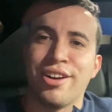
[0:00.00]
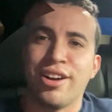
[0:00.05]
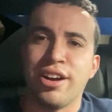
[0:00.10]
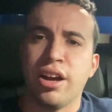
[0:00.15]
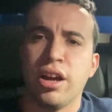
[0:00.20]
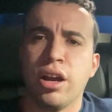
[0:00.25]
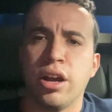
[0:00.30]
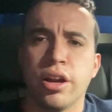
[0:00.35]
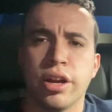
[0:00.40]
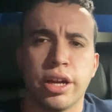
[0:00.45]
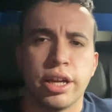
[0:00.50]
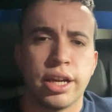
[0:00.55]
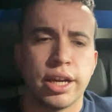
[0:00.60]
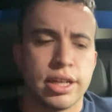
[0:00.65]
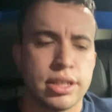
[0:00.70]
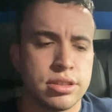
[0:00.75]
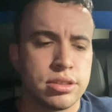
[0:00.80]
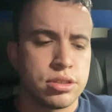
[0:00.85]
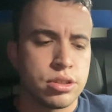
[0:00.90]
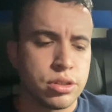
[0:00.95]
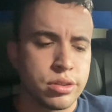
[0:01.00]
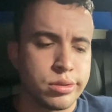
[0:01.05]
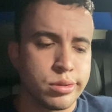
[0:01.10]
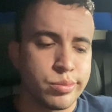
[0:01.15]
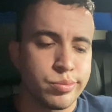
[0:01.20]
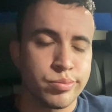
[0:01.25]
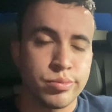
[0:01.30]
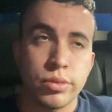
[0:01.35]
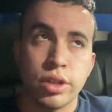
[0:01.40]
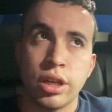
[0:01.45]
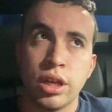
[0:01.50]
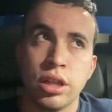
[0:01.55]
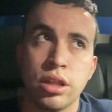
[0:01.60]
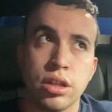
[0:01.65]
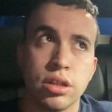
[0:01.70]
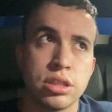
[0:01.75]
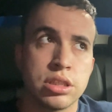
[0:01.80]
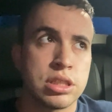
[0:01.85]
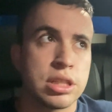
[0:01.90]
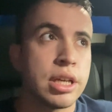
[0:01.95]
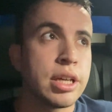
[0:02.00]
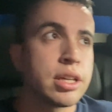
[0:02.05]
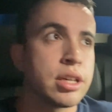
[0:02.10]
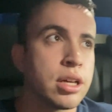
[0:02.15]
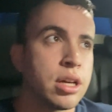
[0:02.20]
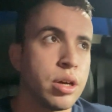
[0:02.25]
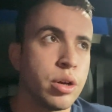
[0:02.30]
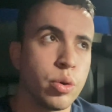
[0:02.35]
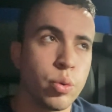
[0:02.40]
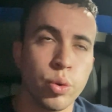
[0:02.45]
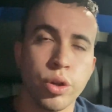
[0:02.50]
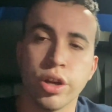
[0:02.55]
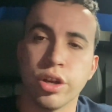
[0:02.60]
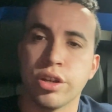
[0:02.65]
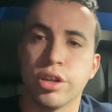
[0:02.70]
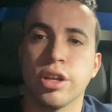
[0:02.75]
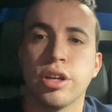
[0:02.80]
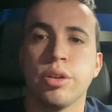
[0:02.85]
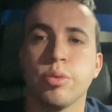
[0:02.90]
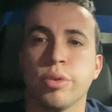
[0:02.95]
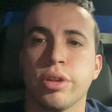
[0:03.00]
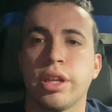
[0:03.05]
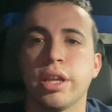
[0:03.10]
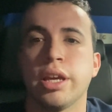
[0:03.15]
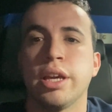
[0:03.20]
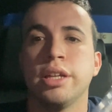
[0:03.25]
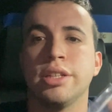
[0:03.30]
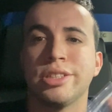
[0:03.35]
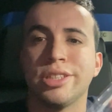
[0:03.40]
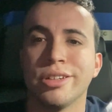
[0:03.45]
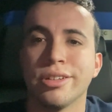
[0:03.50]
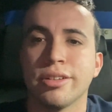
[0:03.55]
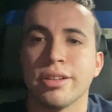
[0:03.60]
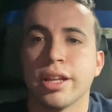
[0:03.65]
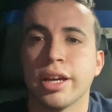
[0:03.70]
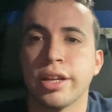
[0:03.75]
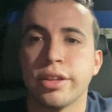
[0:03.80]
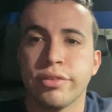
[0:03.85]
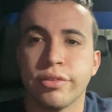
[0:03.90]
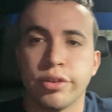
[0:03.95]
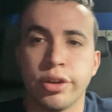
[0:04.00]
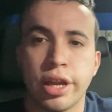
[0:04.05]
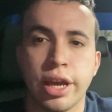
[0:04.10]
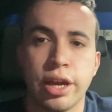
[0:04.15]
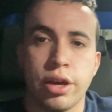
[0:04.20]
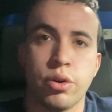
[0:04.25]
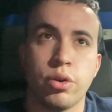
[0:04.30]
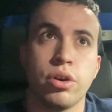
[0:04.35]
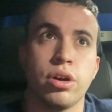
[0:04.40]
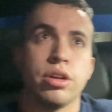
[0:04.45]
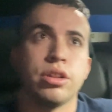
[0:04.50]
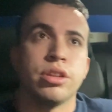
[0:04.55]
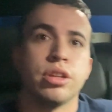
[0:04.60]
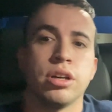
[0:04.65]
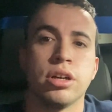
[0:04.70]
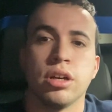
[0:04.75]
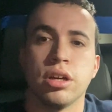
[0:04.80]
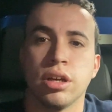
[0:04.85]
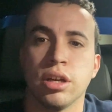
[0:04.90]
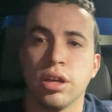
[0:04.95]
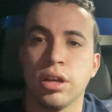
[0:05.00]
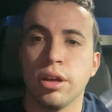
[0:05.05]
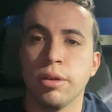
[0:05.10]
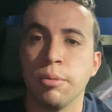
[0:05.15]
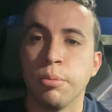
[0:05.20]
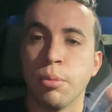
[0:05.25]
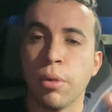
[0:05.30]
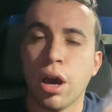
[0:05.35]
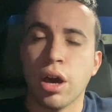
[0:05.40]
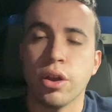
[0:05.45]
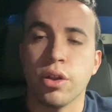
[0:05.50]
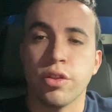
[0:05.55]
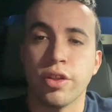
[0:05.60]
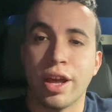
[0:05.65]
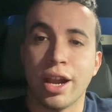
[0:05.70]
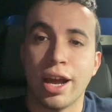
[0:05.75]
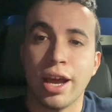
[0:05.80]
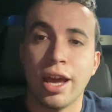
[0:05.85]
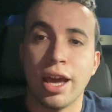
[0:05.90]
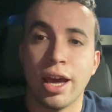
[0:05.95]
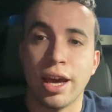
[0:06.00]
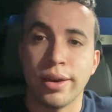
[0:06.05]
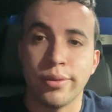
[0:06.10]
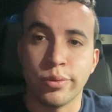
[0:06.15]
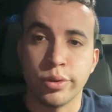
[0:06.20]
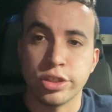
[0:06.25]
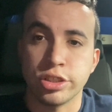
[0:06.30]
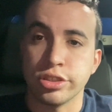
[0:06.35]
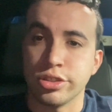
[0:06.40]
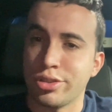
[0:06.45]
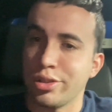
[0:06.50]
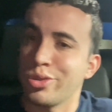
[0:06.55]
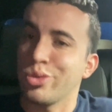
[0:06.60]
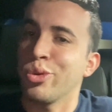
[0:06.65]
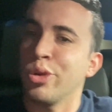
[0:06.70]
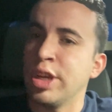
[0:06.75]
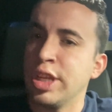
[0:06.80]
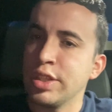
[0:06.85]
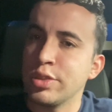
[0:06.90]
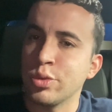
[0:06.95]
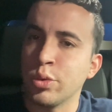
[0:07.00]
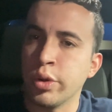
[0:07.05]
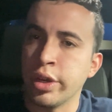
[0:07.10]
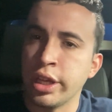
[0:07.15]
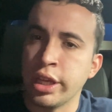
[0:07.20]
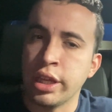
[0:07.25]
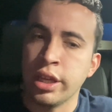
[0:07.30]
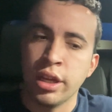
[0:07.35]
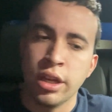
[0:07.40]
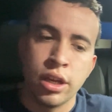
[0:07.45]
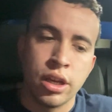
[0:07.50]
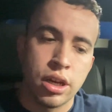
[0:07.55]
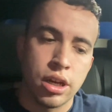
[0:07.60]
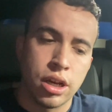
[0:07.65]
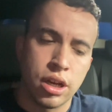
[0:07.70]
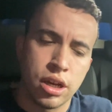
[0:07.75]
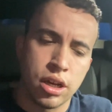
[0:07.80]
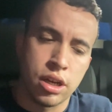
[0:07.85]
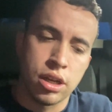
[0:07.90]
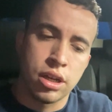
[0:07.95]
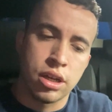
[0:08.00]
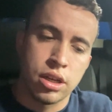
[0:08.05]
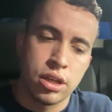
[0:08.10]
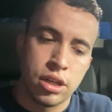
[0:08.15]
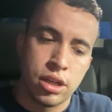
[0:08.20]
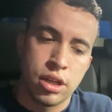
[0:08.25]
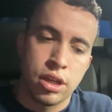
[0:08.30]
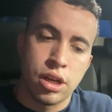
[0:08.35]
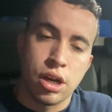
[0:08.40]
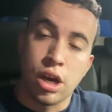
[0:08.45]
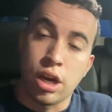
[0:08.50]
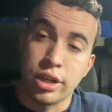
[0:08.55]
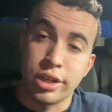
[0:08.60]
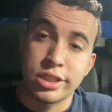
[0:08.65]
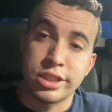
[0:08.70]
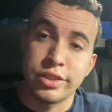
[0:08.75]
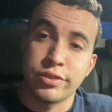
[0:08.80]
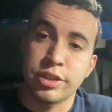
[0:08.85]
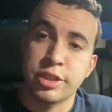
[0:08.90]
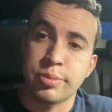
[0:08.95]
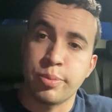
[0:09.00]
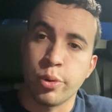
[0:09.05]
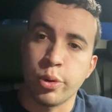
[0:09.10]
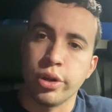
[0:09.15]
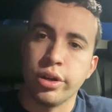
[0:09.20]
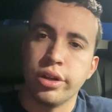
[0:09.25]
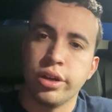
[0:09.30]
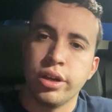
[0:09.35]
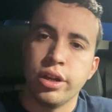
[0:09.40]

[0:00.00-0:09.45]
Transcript: Alright, guys, so it looks like we are done with the interior lights for now. The model that I have, which is a 2020 Honda Civic Sport,